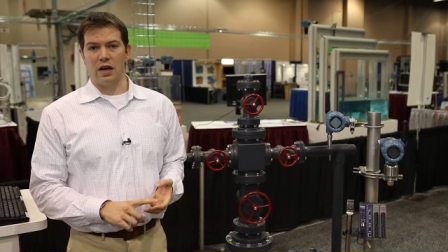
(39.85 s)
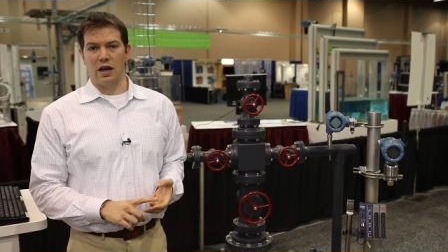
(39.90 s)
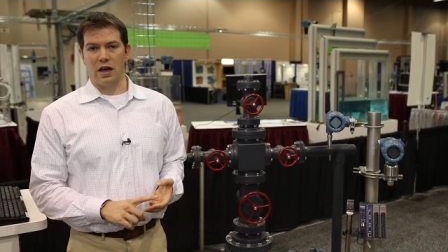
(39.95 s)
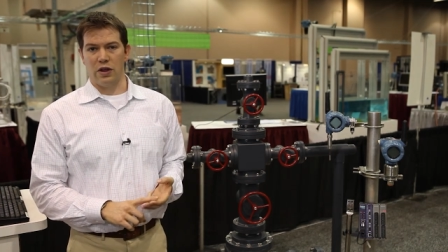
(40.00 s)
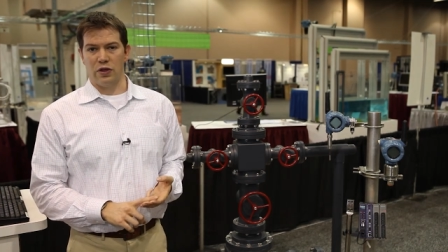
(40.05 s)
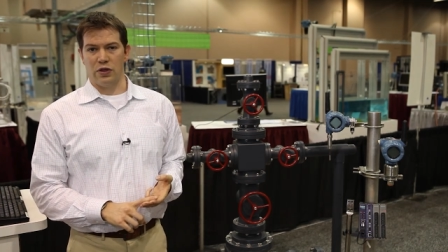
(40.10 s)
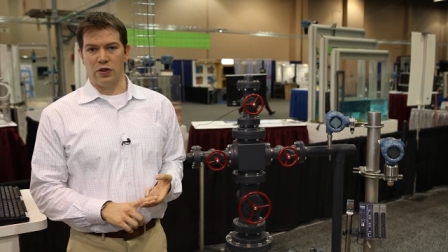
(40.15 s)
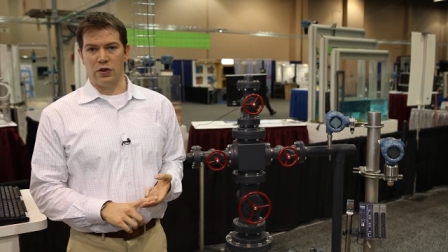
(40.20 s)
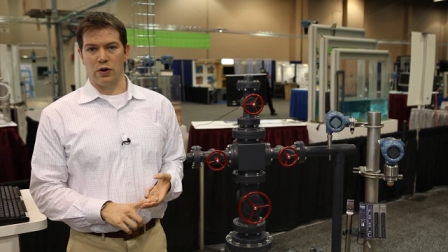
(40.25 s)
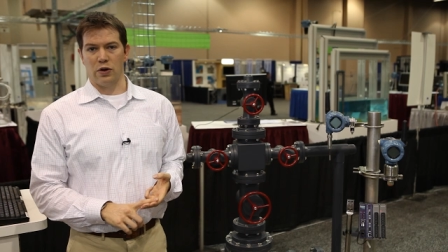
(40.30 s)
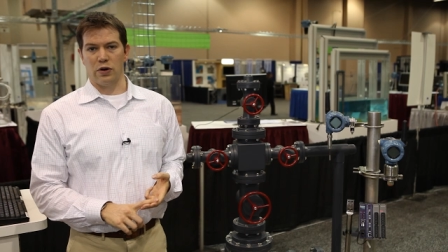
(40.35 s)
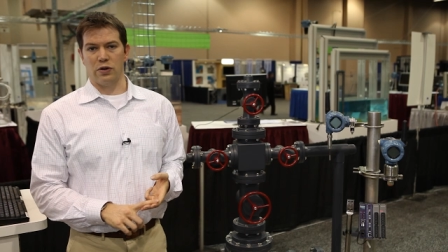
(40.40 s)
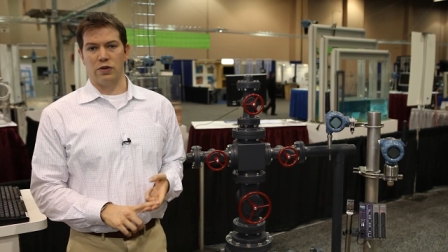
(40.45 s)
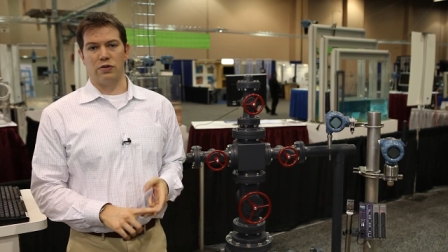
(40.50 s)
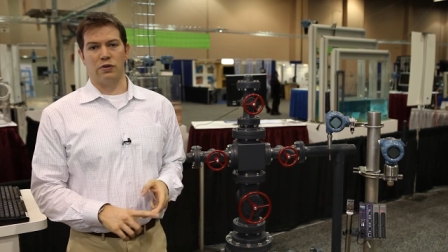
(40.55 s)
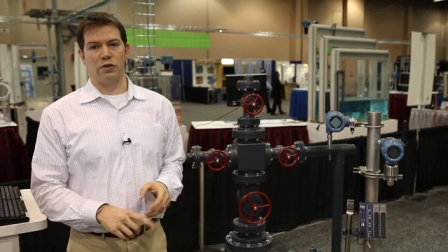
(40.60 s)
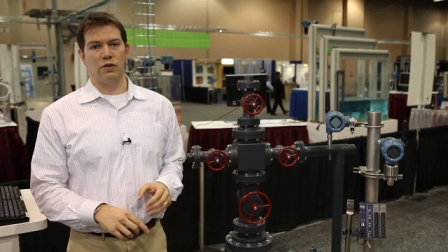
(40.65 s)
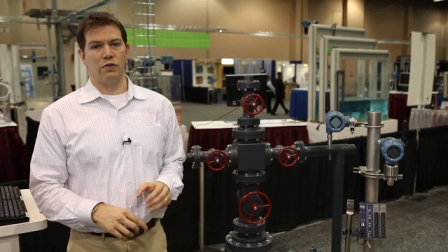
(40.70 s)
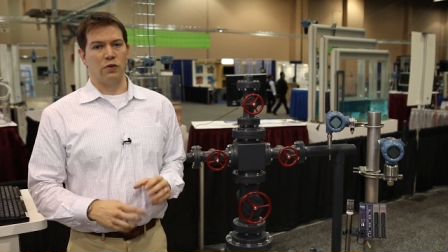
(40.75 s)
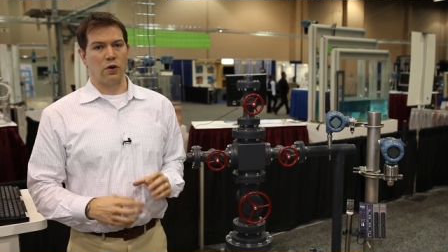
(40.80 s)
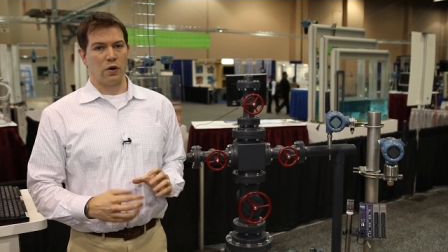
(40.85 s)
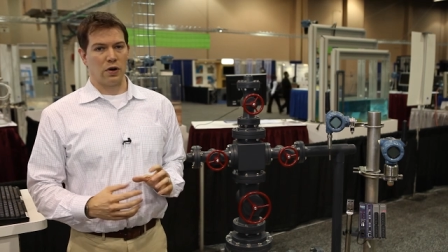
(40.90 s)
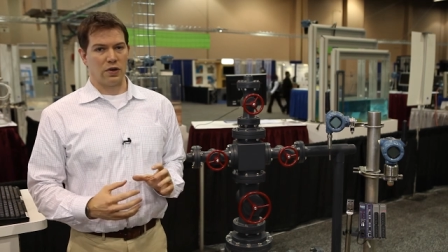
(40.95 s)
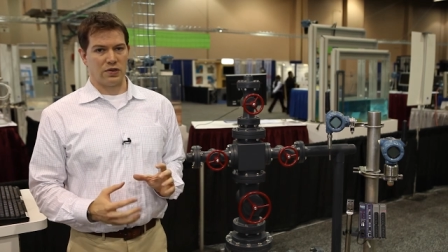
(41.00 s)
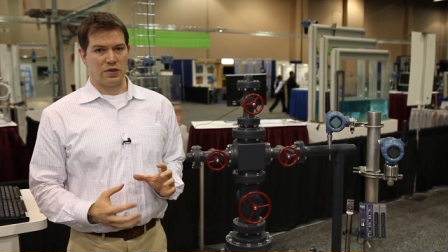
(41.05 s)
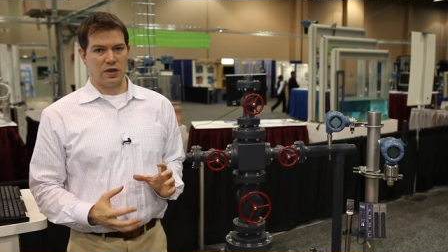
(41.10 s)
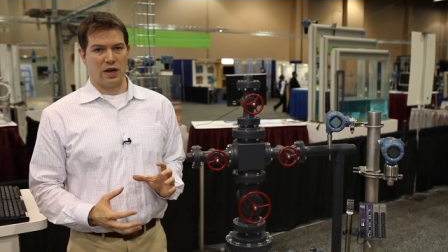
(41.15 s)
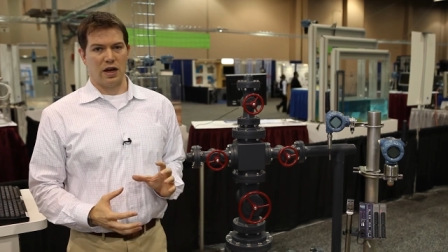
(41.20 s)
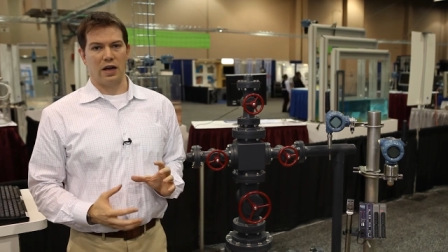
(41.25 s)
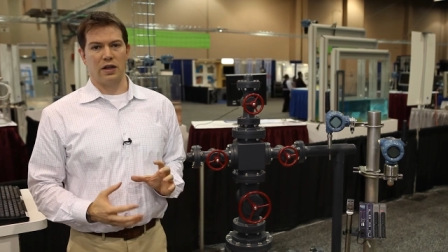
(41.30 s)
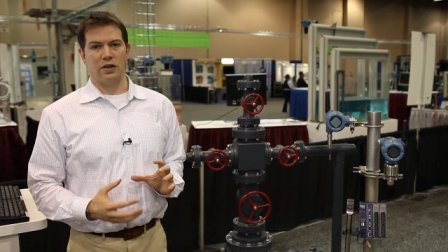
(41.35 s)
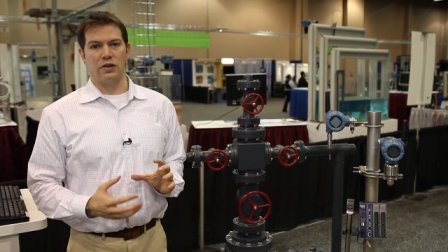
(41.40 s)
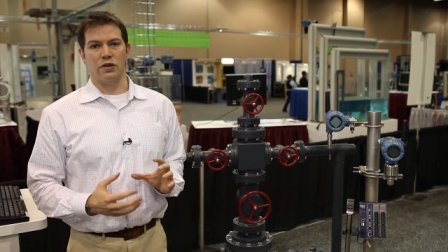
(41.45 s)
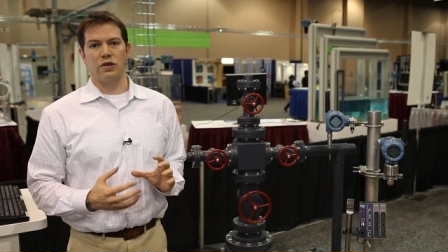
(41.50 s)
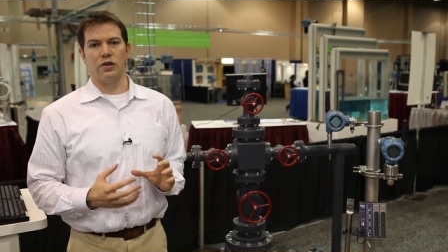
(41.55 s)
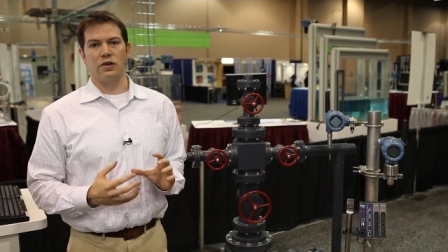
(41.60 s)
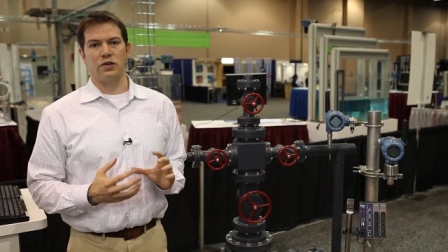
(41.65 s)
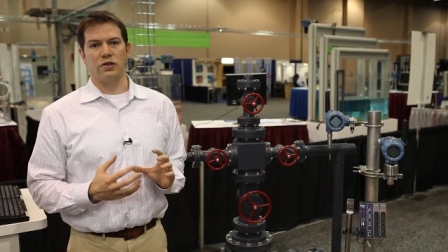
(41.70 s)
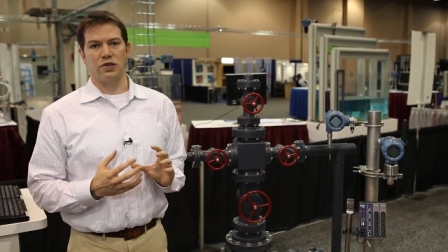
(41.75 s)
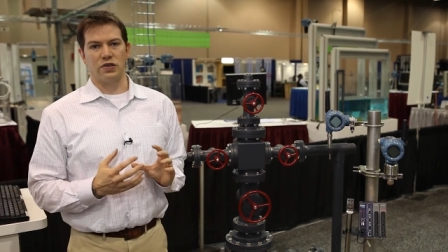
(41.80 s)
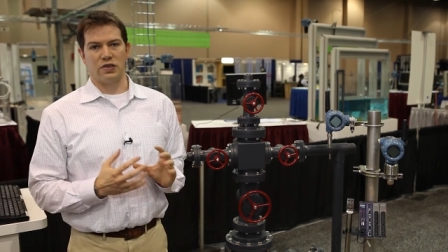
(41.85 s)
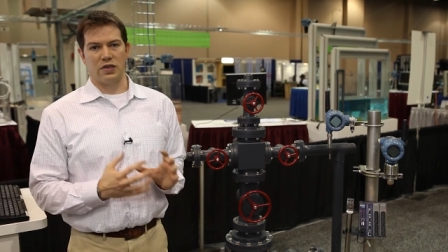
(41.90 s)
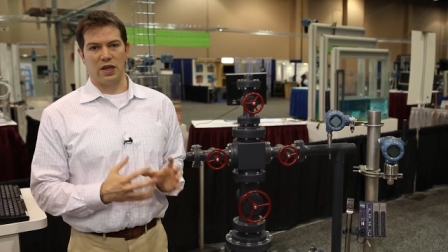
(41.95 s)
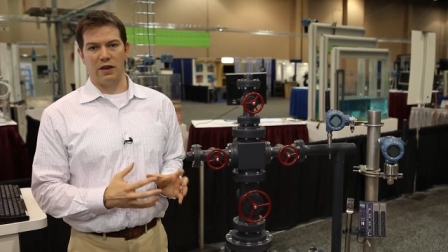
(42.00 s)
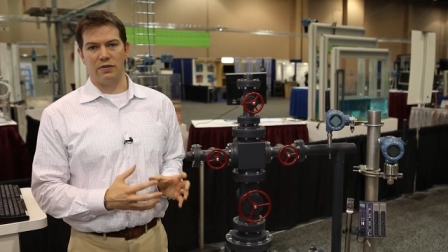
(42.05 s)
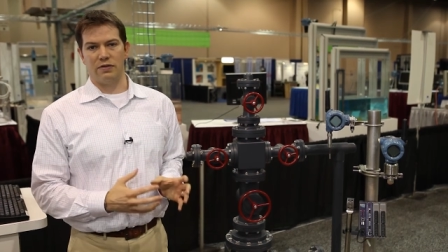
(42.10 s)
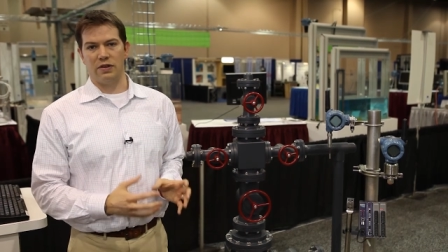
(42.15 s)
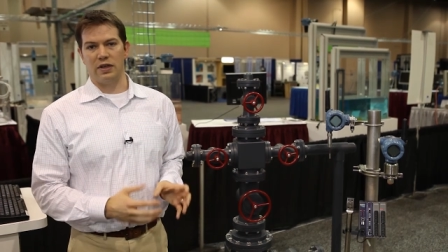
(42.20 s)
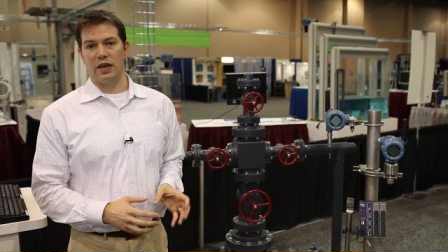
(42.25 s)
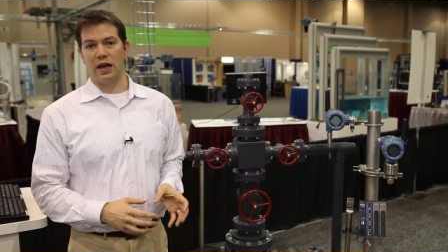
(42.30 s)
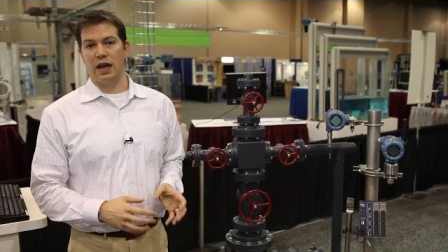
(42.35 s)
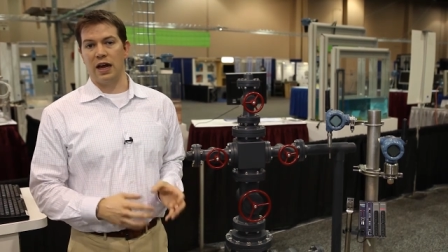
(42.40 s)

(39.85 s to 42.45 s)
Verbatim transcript: And third, the focus on safety